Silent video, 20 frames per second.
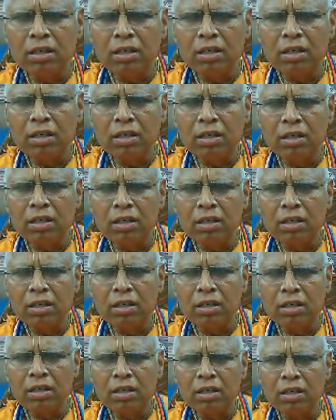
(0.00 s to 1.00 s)

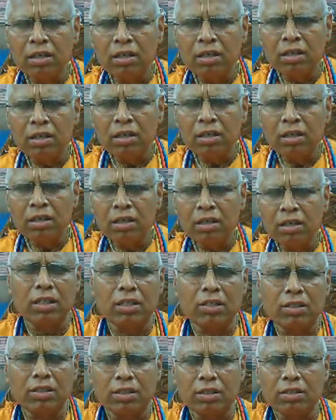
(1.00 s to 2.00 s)
that he wanted
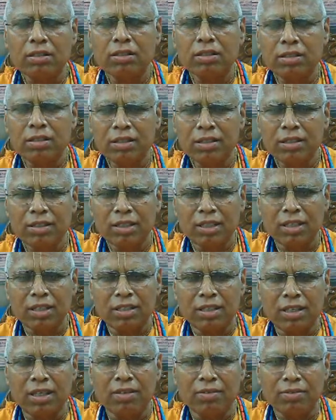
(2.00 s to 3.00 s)
this, the
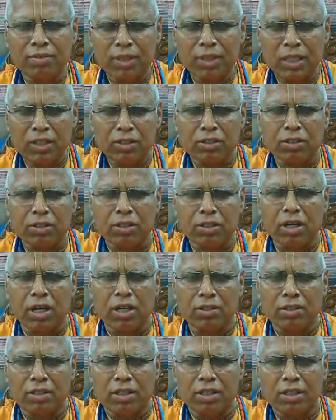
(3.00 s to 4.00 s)
gift, this
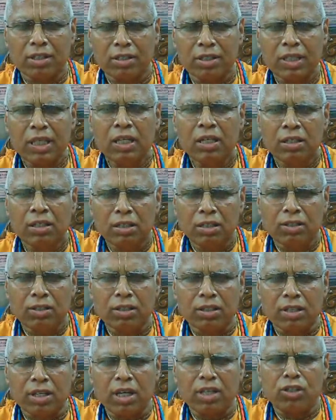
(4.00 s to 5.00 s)
treasure,
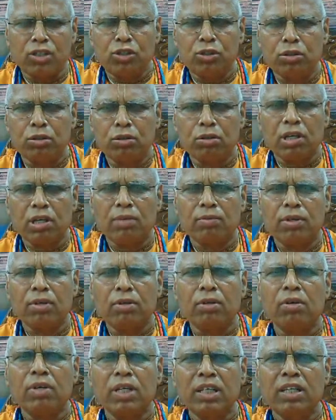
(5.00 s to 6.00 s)
this crest jewel of
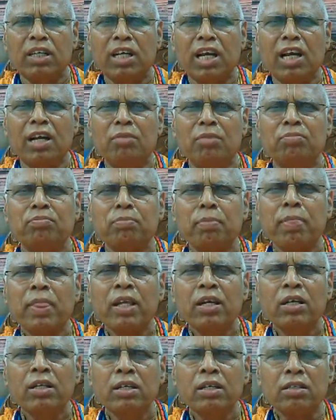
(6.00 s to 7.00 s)
the holy name,
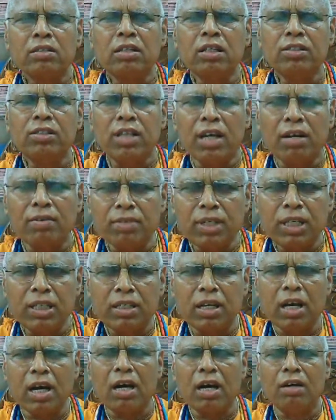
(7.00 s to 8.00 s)
reach every
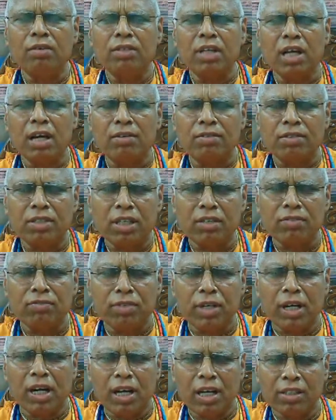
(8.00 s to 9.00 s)
town, every
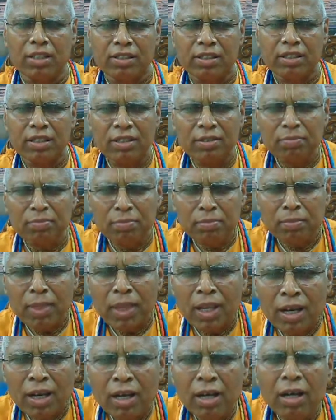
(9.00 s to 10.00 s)
village,
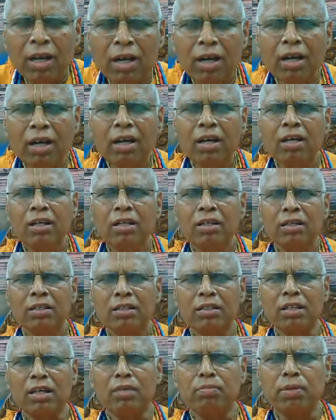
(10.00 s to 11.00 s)

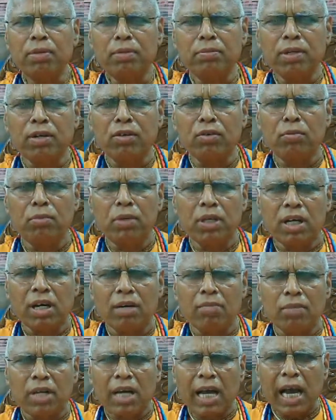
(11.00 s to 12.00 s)
so that people will
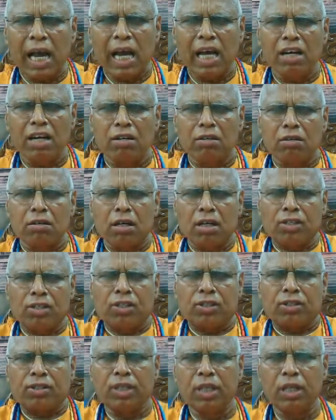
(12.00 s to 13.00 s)
become
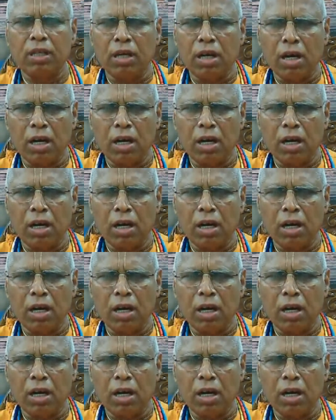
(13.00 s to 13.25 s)
enriched.